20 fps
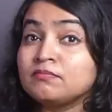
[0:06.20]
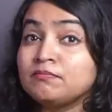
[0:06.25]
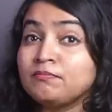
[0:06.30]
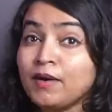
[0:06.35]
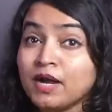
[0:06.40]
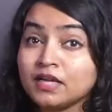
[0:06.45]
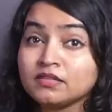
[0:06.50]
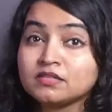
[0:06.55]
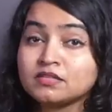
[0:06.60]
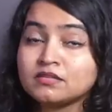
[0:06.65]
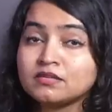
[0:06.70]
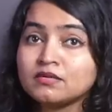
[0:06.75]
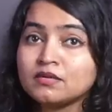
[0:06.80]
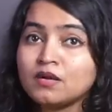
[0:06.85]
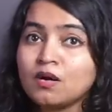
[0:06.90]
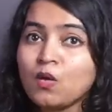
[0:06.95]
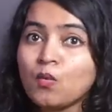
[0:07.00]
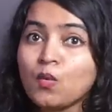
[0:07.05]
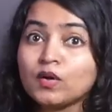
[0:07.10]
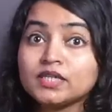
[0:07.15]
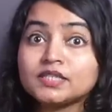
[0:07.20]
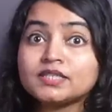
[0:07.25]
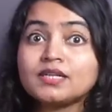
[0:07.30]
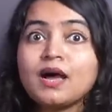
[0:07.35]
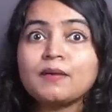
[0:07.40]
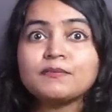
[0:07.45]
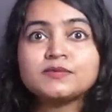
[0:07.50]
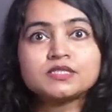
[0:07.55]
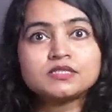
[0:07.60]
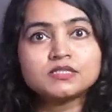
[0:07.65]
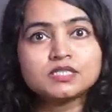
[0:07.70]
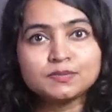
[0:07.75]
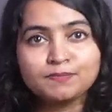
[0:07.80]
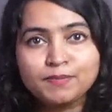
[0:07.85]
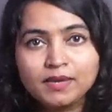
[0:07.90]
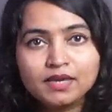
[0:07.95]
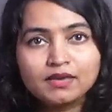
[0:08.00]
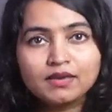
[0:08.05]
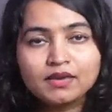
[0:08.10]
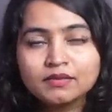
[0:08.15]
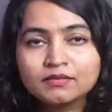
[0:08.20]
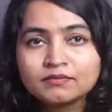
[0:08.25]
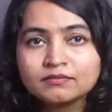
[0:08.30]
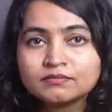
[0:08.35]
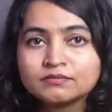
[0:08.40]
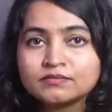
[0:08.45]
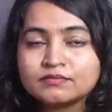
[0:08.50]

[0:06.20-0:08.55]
But when it comes to speaking,